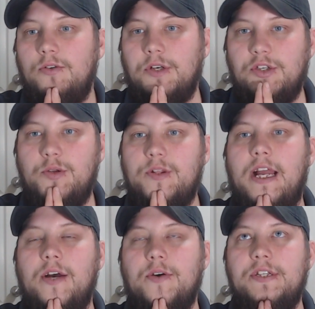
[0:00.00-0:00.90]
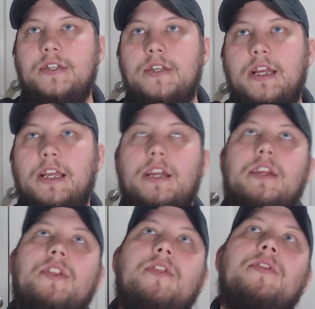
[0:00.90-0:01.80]

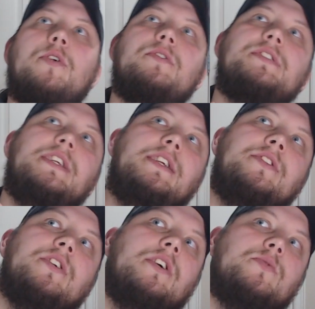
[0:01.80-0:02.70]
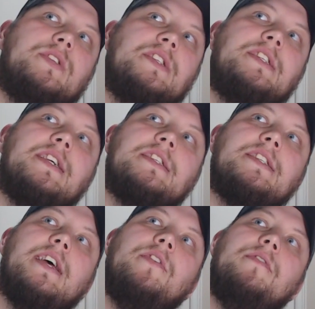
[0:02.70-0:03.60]
2013 Dodge with a
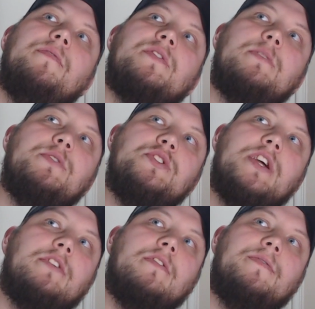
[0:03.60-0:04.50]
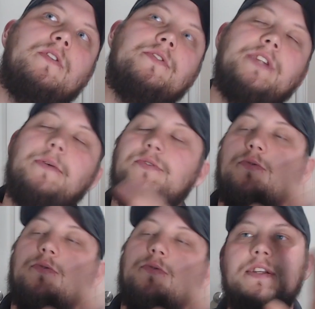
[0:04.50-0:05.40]
6.7 for some injector fault. I was
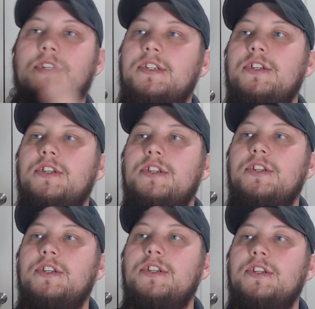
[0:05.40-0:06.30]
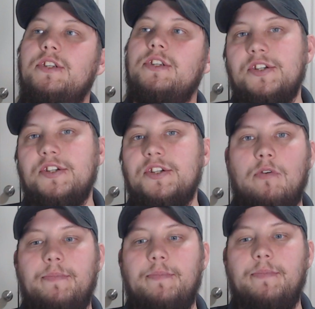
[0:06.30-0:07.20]
requested to do a
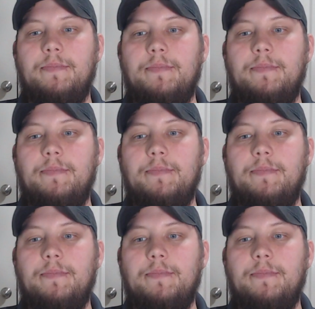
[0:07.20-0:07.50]
software update. I